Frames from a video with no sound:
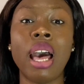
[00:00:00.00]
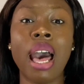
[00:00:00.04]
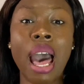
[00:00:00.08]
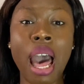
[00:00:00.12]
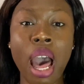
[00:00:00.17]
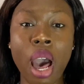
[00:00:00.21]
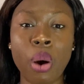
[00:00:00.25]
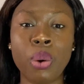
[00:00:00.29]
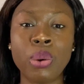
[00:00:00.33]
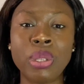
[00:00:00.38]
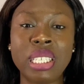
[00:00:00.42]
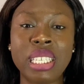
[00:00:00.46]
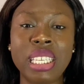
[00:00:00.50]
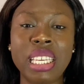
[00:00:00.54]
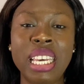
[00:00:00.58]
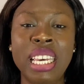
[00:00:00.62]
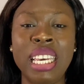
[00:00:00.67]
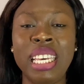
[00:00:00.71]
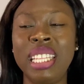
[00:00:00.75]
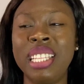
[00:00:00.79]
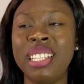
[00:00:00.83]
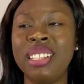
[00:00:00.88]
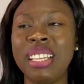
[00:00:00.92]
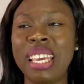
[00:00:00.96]
out
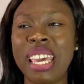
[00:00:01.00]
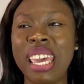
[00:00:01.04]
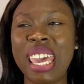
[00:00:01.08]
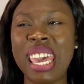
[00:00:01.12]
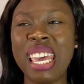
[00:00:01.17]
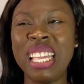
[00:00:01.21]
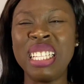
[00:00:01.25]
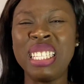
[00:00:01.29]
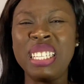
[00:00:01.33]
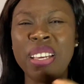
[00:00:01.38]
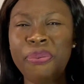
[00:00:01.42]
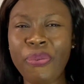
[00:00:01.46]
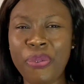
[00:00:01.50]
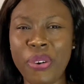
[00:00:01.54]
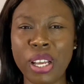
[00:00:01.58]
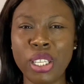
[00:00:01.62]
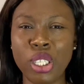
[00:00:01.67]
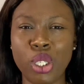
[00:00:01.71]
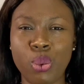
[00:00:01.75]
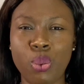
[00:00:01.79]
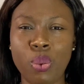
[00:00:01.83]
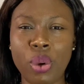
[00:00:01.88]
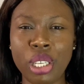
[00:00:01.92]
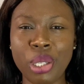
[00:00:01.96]
in a
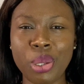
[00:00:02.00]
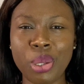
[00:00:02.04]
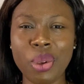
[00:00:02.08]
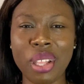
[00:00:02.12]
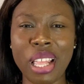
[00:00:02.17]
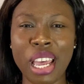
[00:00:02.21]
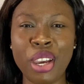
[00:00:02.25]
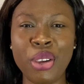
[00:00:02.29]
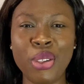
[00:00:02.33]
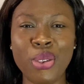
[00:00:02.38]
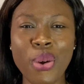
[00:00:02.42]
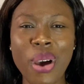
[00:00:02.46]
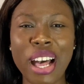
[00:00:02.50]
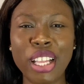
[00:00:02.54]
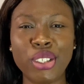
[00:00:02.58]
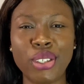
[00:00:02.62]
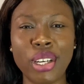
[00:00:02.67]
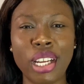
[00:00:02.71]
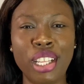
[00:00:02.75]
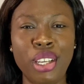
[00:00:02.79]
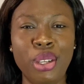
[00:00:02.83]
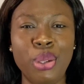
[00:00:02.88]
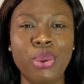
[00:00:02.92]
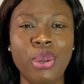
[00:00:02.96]
different way so that you don't
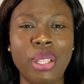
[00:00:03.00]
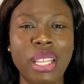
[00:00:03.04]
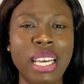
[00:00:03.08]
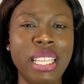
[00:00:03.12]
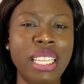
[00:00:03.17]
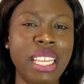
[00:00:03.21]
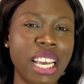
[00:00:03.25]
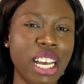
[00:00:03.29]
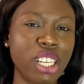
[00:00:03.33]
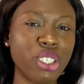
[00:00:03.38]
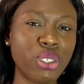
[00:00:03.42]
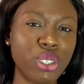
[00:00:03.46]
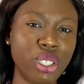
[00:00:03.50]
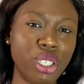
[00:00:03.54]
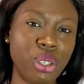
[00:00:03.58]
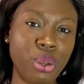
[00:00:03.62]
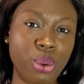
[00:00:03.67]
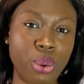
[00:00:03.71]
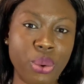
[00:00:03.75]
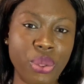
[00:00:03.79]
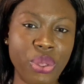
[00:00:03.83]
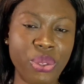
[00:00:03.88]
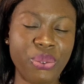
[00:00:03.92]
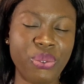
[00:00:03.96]
actually know that they actually
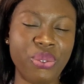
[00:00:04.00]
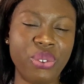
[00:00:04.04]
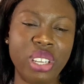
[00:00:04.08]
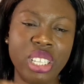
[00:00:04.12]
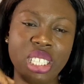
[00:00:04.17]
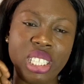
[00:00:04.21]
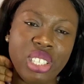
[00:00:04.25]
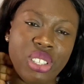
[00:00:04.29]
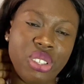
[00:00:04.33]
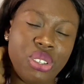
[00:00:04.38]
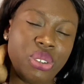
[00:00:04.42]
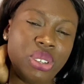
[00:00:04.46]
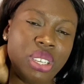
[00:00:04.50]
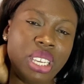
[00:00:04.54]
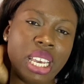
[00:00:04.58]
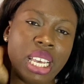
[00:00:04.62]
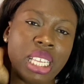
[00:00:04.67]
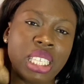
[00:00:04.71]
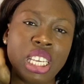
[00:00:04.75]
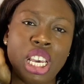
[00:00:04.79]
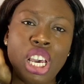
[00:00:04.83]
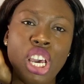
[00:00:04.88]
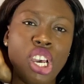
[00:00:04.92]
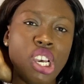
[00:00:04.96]
go through it. Do you
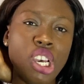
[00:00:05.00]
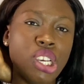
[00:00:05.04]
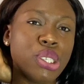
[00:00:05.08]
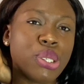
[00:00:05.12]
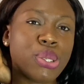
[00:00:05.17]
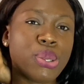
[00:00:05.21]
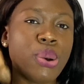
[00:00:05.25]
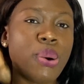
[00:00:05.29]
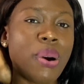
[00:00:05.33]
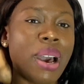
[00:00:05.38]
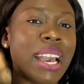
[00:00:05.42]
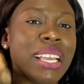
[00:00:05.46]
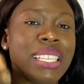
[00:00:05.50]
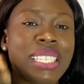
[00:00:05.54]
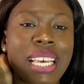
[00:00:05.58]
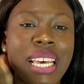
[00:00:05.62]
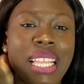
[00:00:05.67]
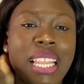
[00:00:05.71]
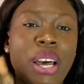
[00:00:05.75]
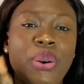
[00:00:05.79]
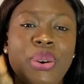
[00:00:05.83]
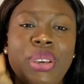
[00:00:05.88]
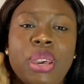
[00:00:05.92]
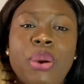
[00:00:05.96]
get? So I
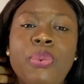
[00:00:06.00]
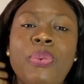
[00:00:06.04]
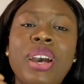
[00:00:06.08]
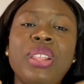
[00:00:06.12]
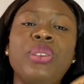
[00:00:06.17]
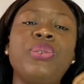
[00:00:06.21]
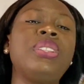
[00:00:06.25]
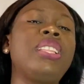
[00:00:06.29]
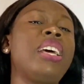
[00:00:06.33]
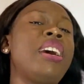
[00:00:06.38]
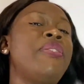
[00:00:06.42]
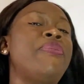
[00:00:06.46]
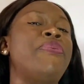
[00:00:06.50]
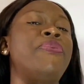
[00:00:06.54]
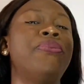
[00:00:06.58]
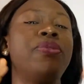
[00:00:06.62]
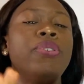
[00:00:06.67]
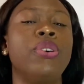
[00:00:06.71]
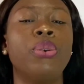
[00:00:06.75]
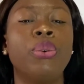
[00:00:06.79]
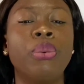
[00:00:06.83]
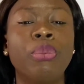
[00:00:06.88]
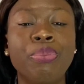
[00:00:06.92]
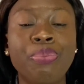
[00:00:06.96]
said that, okay, why don't I
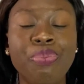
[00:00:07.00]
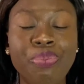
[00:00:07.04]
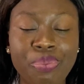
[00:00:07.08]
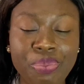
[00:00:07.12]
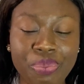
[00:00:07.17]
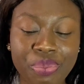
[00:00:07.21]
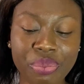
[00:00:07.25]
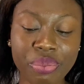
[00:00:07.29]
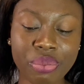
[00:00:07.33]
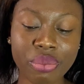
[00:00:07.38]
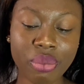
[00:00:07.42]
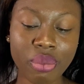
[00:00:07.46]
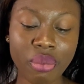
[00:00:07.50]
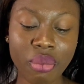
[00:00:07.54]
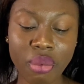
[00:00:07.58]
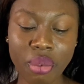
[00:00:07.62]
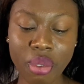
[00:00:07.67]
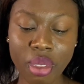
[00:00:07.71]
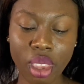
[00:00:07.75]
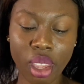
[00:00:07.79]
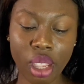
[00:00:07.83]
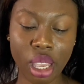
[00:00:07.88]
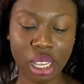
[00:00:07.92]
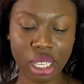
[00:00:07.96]
film
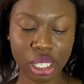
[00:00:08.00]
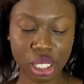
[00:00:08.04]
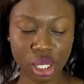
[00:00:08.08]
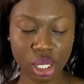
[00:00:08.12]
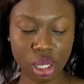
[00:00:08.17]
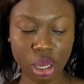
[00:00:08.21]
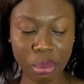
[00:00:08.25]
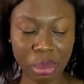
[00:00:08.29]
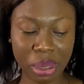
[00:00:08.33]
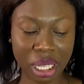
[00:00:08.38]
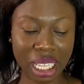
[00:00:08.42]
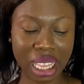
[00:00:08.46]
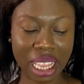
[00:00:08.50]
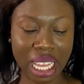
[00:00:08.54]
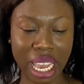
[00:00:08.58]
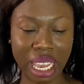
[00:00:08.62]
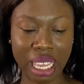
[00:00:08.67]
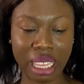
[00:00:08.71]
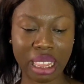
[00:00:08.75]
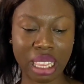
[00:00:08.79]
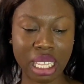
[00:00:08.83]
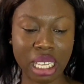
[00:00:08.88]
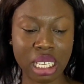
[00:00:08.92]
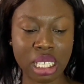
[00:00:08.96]
something
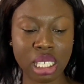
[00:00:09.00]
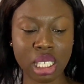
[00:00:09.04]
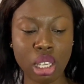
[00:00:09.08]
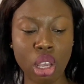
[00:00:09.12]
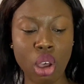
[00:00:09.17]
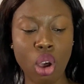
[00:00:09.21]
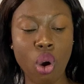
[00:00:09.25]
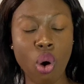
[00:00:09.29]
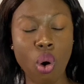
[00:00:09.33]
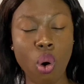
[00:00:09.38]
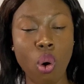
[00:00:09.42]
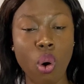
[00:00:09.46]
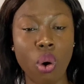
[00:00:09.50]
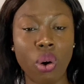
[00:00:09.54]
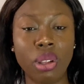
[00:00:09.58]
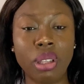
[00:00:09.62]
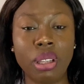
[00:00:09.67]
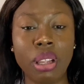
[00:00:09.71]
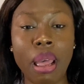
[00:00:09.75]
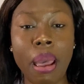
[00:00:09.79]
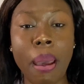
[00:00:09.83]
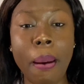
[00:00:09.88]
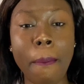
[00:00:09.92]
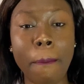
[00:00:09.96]
like this
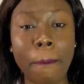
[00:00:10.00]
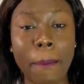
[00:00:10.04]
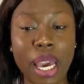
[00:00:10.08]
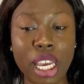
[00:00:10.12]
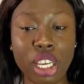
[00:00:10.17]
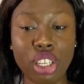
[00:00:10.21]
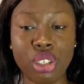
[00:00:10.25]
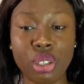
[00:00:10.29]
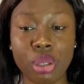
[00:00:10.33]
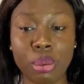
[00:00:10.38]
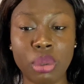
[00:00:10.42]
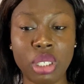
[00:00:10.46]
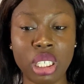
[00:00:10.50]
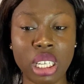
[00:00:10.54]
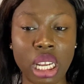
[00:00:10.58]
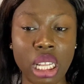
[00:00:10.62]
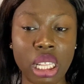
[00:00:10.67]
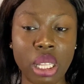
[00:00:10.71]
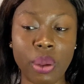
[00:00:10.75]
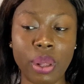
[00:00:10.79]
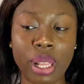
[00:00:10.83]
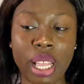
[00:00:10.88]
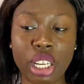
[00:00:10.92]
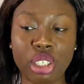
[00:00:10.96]
on my YouTube
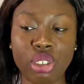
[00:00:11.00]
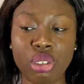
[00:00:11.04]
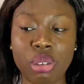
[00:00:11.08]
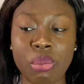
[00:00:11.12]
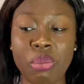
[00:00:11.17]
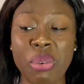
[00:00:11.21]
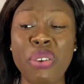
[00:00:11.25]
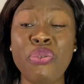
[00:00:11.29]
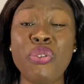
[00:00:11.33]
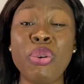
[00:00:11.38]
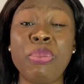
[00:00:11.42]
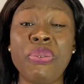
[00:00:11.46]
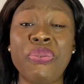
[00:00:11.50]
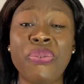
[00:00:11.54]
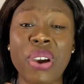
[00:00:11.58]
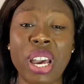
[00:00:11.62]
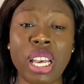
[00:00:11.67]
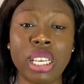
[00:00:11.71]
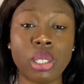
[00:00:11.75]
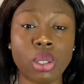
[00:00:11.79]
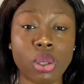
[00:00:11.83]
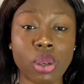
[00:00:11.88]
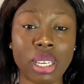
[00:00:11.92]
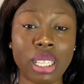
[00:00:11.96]
channel? Actually, even before
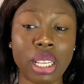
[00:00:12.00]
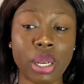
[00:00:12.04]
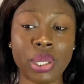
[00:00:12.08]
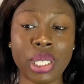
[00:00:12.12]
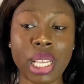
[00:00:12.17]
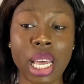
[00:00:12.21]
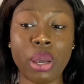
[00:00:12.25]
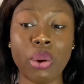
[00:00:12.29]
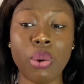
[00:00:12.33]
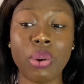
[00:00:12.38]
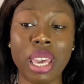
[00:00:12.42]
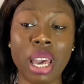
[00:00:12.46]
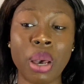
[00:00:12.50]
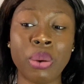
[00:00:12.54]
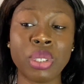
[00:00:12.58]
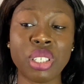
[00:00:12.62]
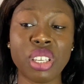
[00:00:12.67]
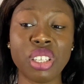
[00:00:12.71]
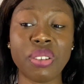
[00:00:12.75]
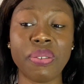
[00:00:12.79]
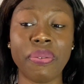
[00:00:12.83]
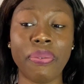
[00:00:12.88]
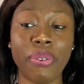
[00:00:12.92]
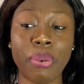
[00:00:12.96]
I saw it, I was like, okay, I was
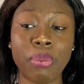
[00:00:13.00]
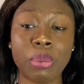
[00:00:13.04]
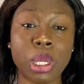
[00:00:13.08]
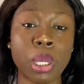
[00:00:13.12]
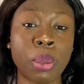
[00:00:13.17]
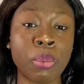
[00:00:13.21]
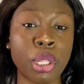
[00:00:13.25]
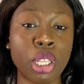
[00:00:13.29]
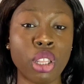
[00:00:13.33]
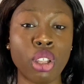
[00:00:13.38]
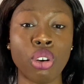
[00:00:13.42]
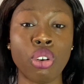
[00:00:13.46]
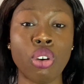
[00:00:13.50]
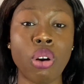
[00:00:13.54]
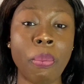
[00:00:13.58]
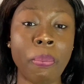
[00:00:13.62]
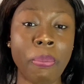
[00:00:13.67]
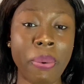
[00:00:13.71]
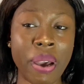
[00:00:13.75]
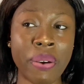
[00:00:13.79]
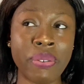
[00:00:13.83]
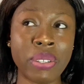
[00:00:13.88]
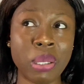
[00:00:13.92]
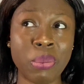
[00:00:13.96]
going to film something on
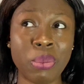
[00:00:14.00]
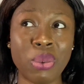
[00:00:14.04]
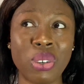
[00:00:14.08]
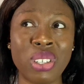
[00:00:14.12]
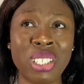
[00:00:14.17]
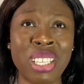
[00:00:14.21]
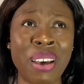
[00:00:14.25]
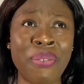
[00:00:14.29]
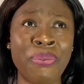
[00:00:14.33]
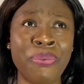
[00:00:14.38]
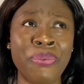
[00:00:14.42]
comparison, because I